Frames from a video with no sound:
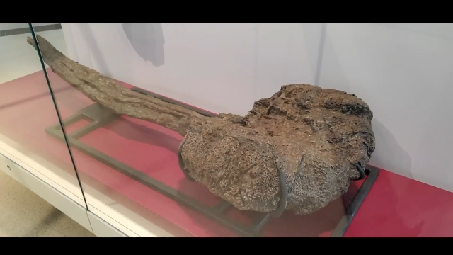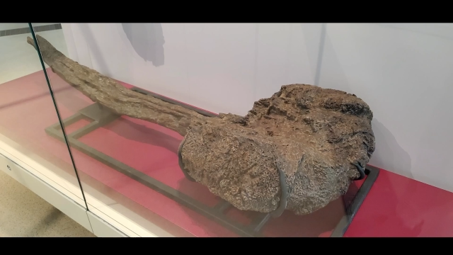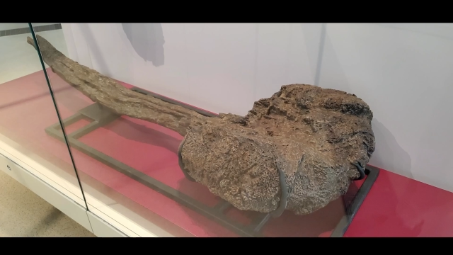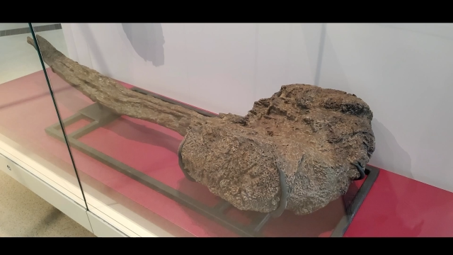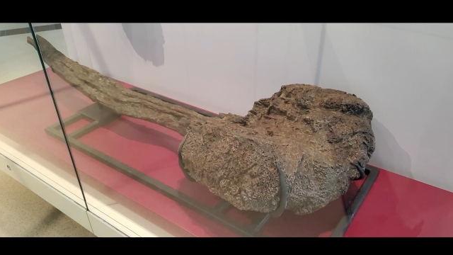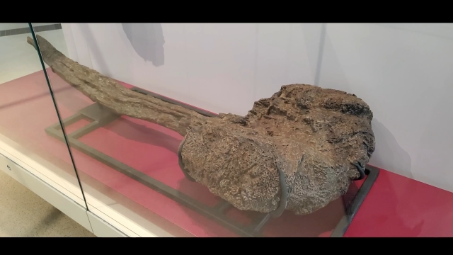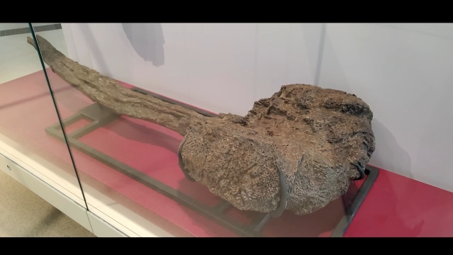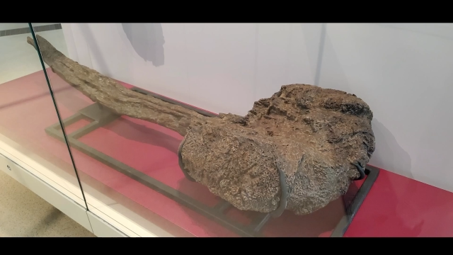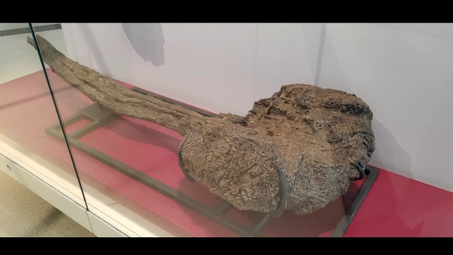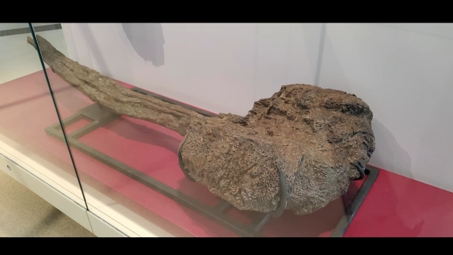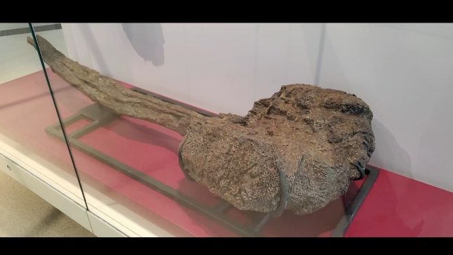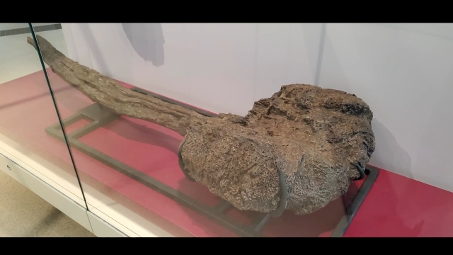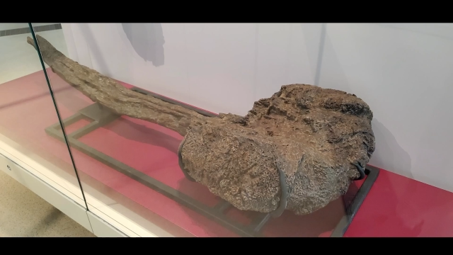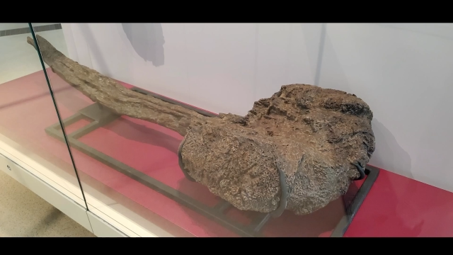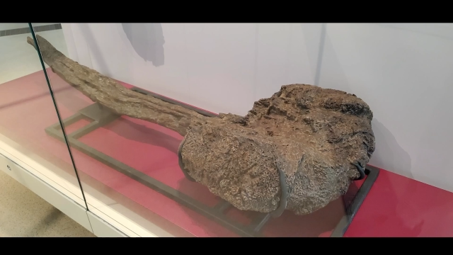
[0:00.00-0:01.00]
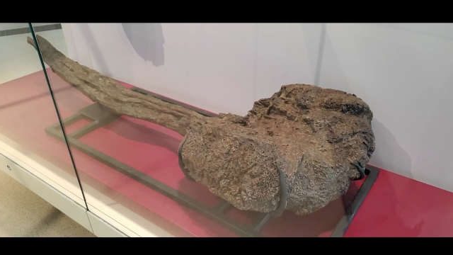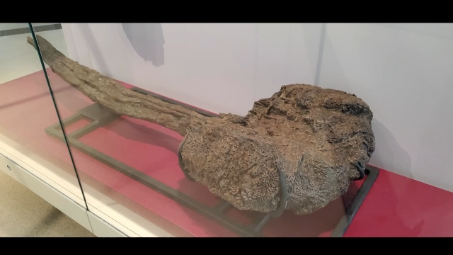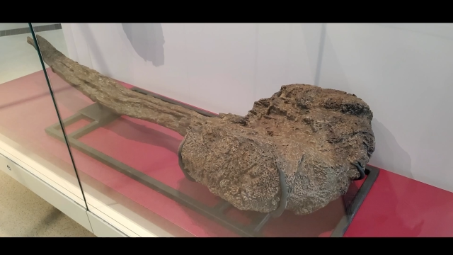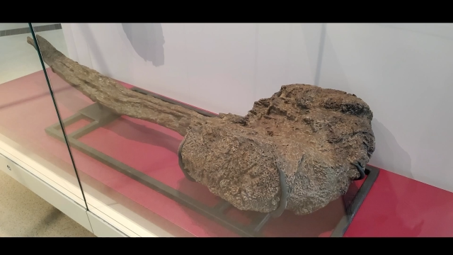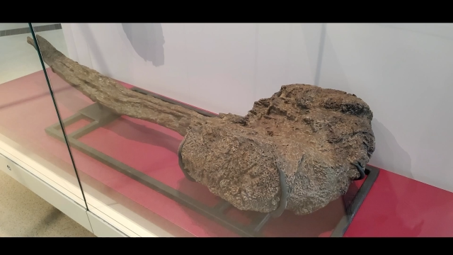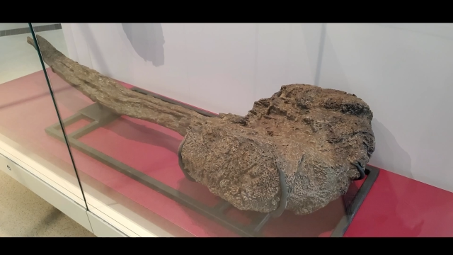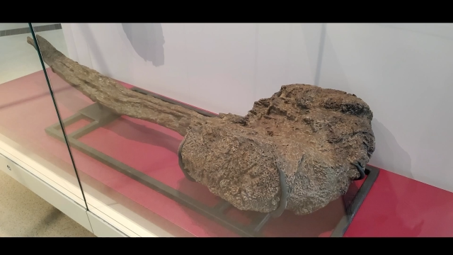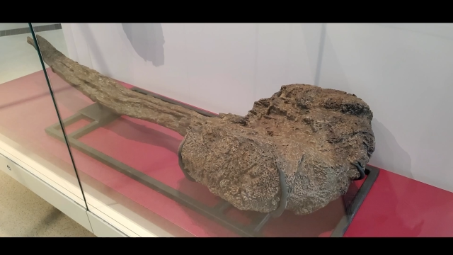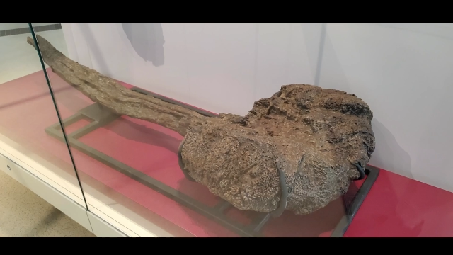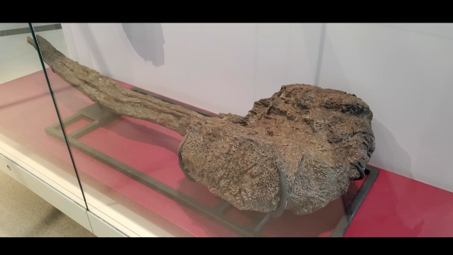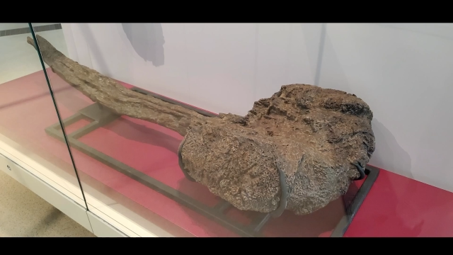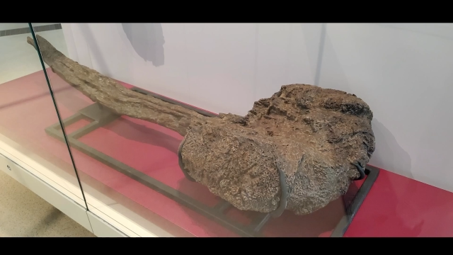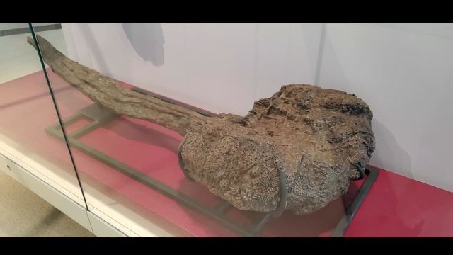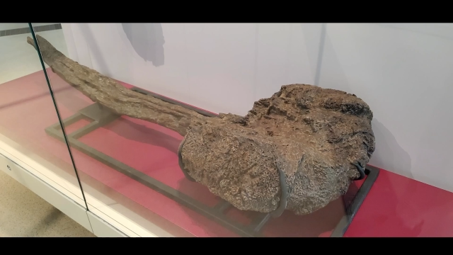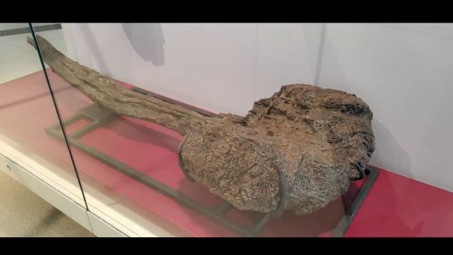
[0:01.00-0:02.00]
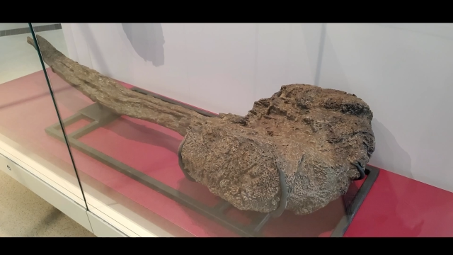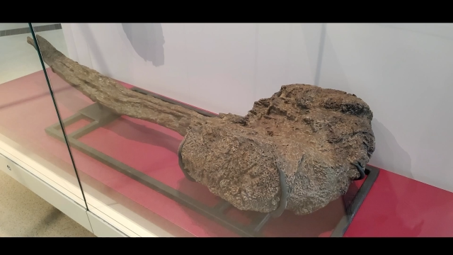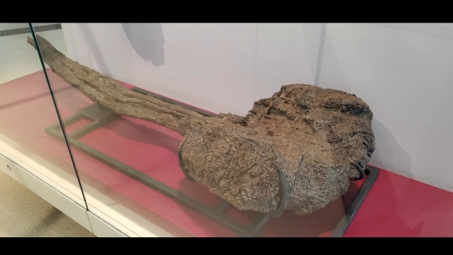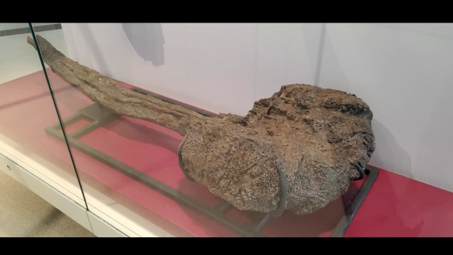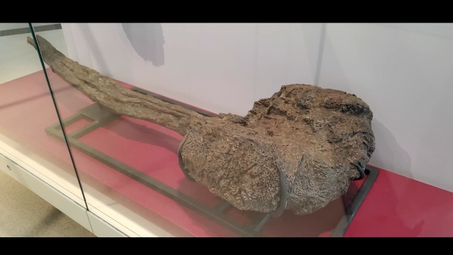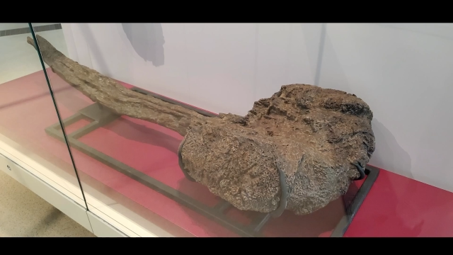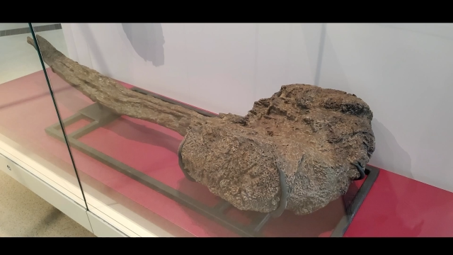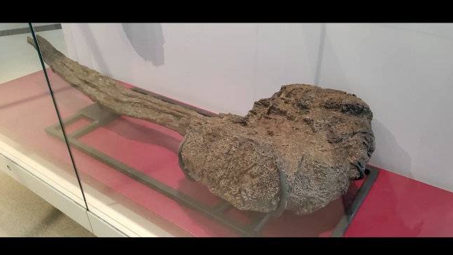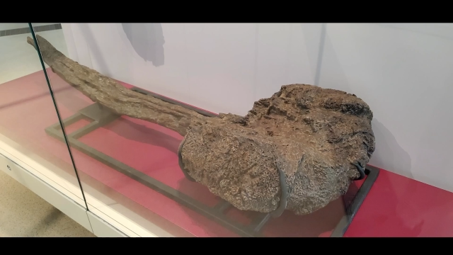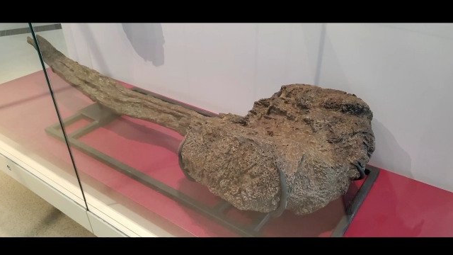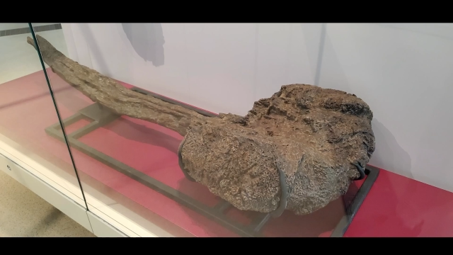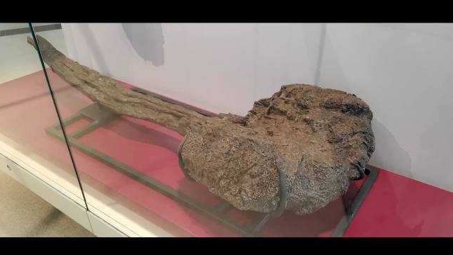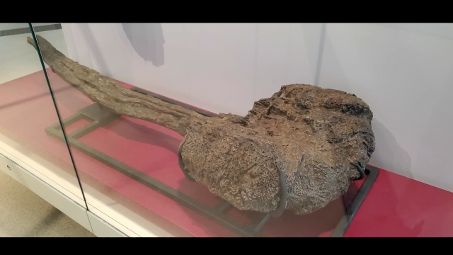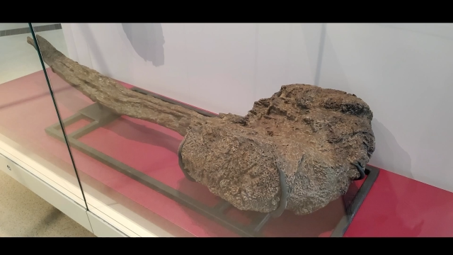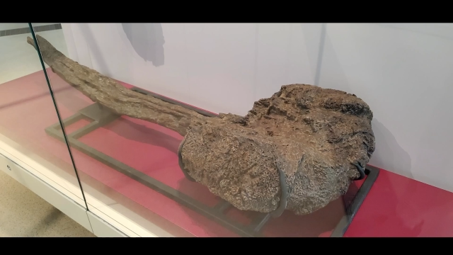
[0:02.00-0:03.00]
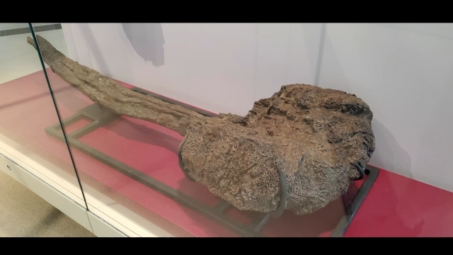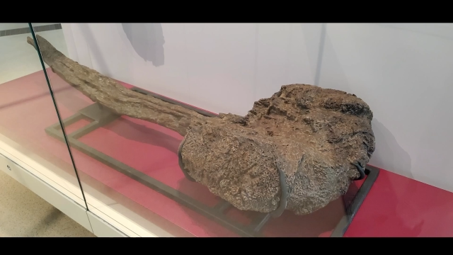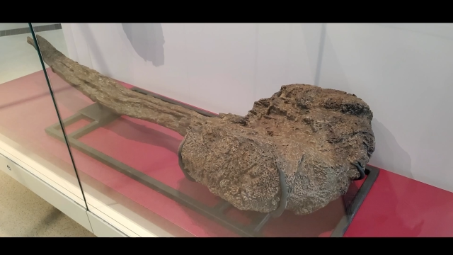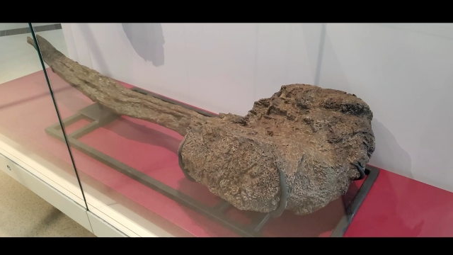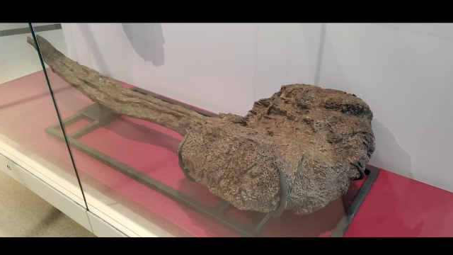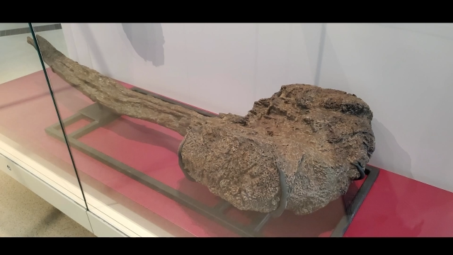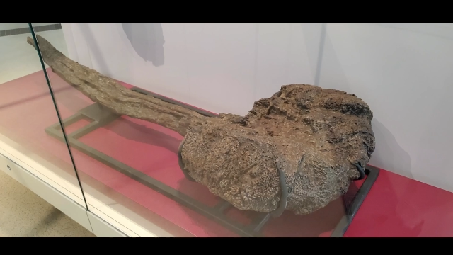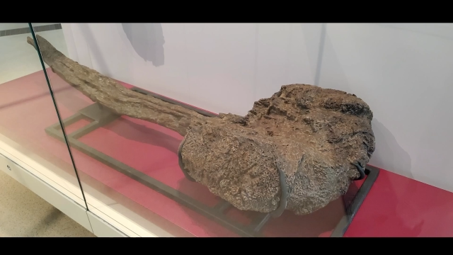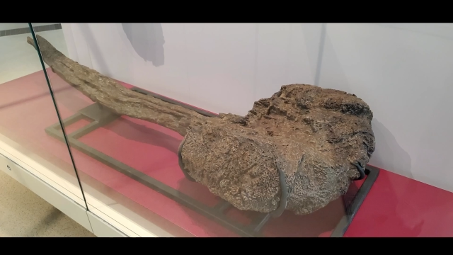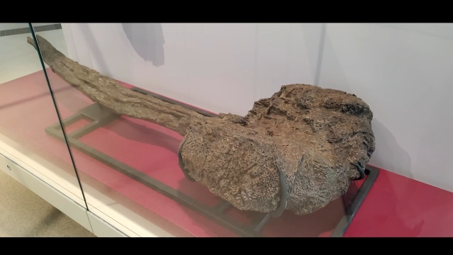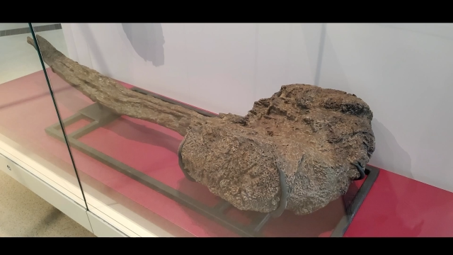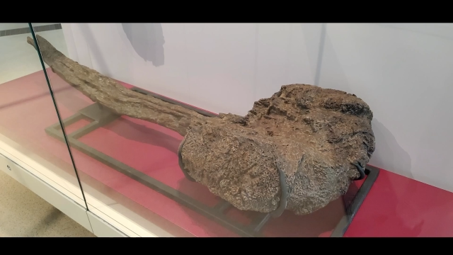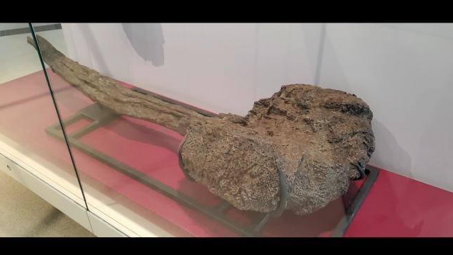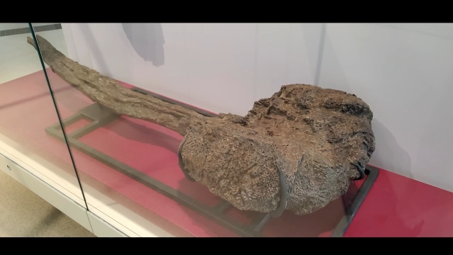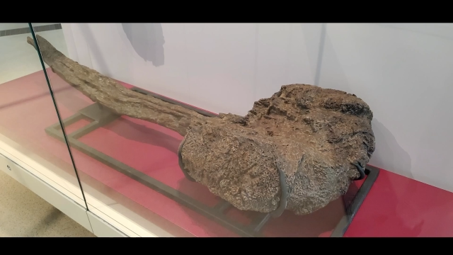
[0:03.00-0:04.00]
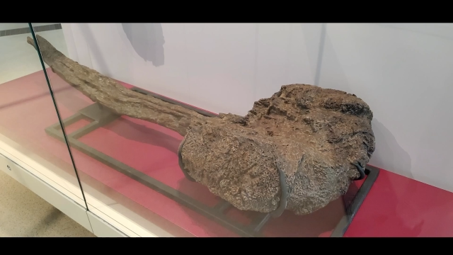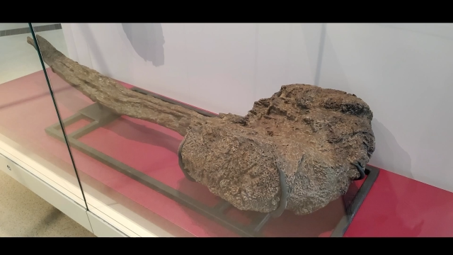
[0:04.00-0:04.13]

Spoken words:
Nobody's mouth can be seen.